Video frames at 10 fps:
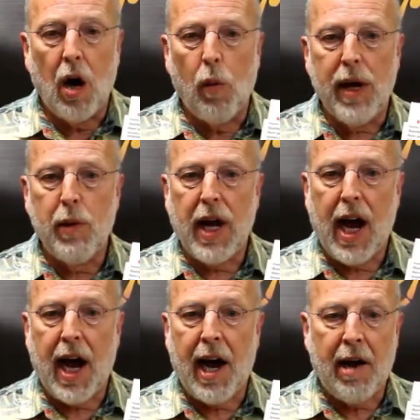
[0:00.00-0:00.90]
we would
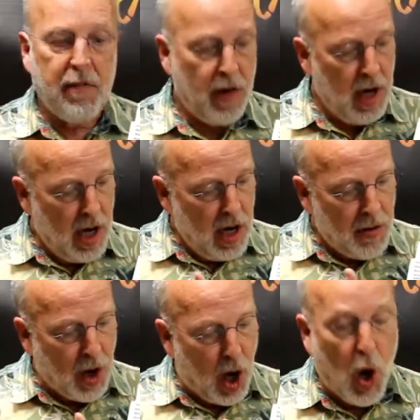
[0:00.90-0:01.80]
have
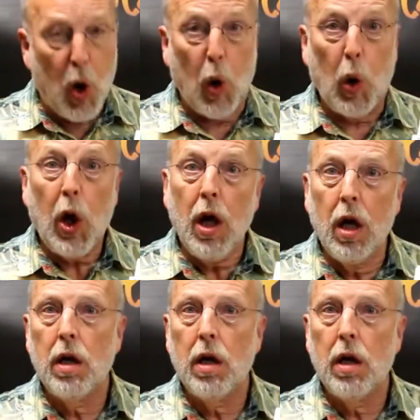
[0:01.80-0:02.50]
the whole,